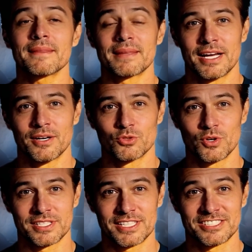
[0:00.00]
Here's
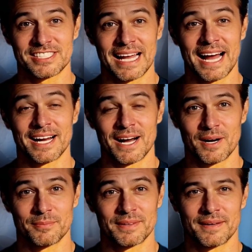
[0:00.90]
where it doesn't add
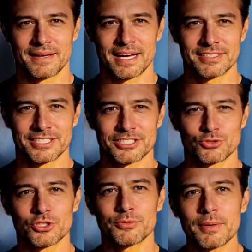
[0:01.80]
up, and this is
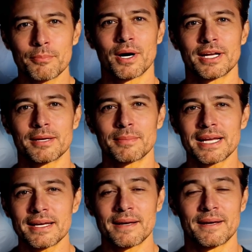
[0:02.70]
what's been bugging
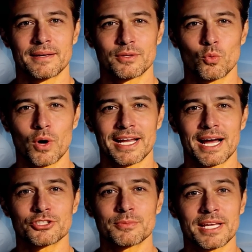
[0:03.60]
me. The White
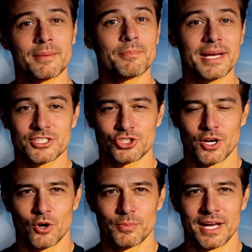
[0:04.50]
House made a big
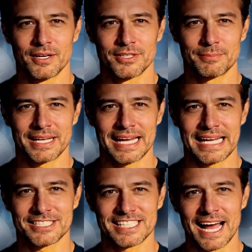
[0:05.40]
show about
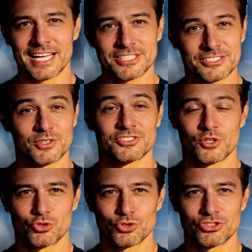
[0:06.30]
eliminating taxes on
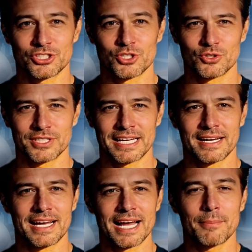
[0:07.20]
Social Security,
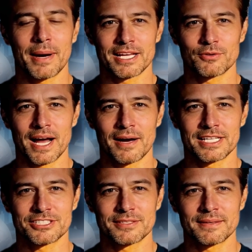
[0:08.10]
campaign
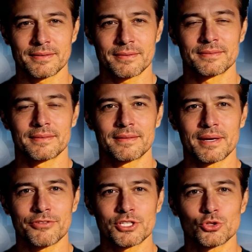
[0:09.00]
rallies,
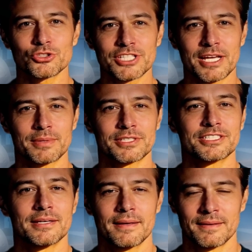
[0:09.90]
official
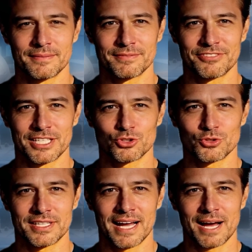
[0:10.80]
statements,
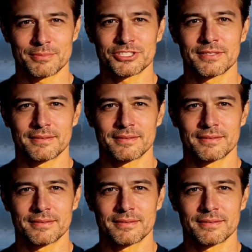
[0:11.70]
victory laps.